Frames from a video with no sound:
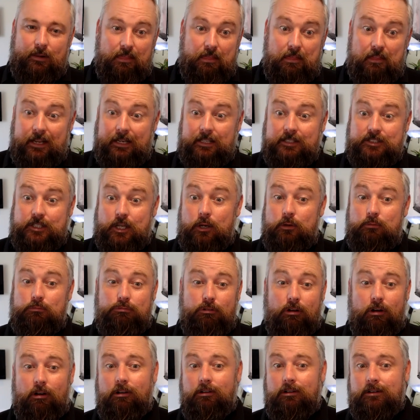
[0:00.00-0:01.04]
when things go
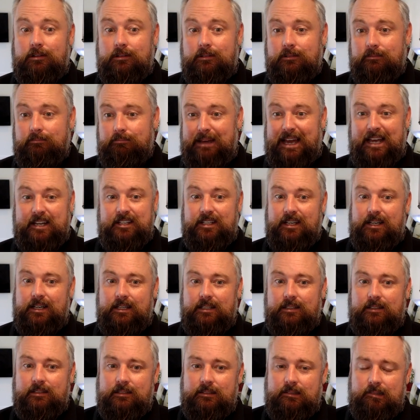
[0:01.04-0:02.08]
wrong
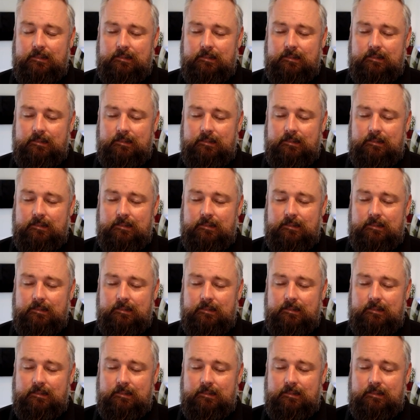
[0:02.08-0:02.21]
manually?